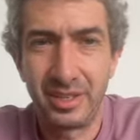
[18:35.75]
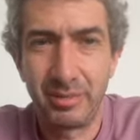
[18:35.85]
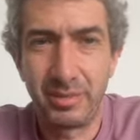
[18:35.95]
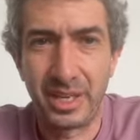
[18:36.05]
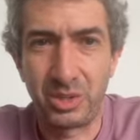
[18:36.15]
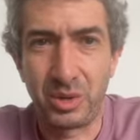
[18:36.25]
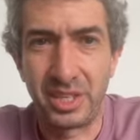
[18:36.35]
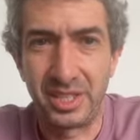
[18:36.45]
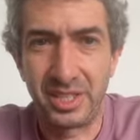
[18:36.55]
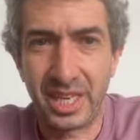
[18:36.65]
But I just want
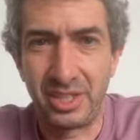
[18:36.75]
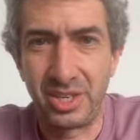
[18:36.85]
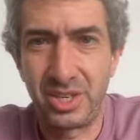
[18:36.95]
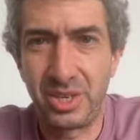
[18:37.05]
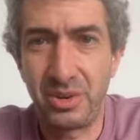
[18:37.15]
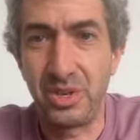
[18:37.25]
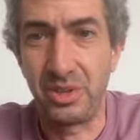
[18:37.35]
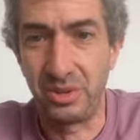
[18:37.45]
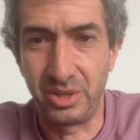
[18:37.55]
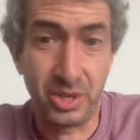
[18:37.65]
to kind of show
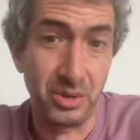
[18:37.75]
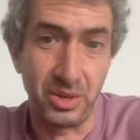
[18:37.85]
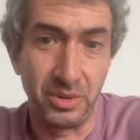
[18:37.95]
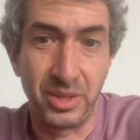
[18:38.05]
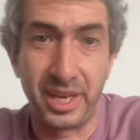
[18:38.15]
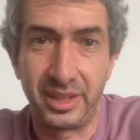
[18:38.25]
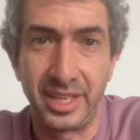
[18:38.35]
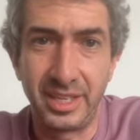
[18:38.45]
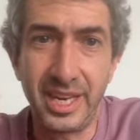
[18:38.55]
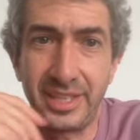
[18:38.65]
you that, like,
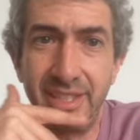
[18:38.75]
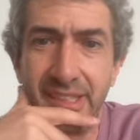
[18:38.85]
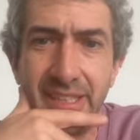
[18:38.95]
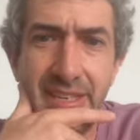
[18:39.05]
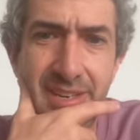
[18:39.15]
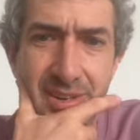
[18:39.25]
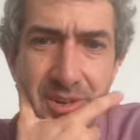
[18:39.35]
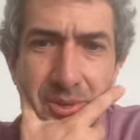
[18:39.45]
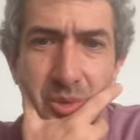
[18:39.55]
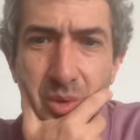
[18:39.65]
yeah, it
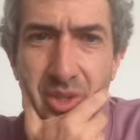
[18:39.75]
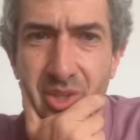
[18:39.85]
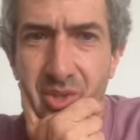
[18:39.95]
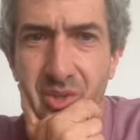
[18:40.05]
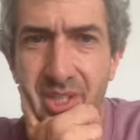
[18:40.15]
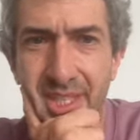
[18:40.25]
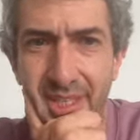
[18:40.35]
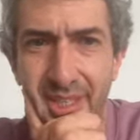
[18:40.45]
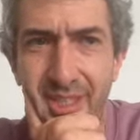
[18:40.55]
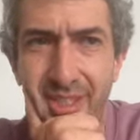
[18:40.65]
knows what you
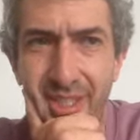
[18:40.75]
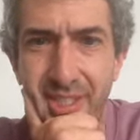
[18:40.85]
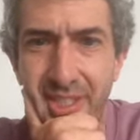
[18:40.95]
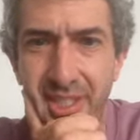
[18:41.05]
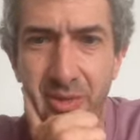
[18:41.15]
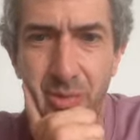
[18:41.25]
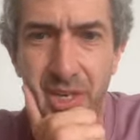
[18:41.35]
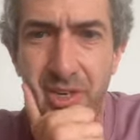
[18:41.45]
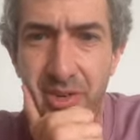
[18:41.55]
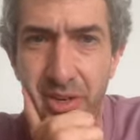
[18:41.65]
did because it can read
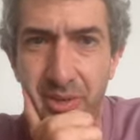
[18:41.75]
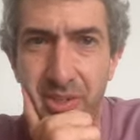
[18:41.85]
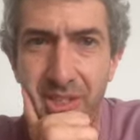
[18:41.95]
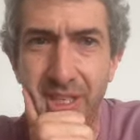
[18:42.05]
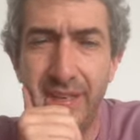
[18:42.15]
your notes,